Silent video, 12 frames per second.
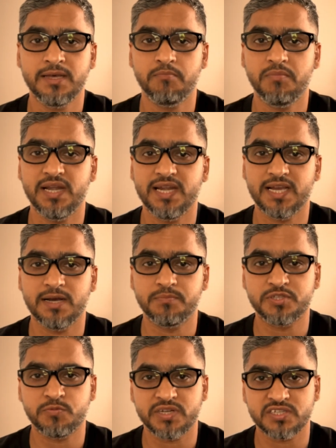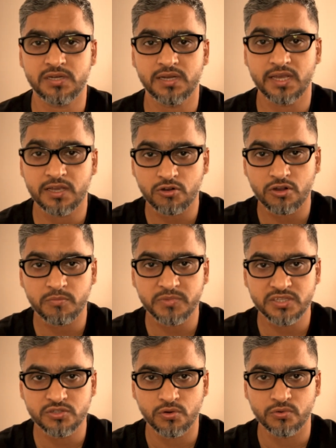building up special
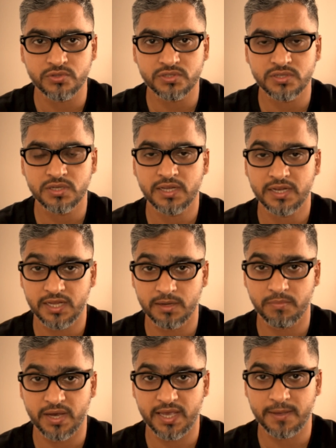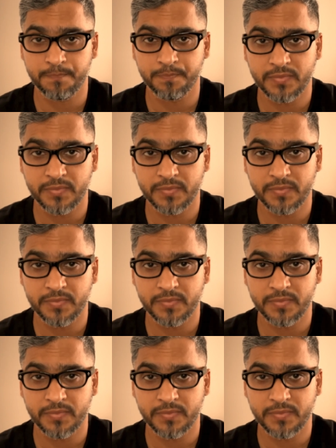economic zones nearby,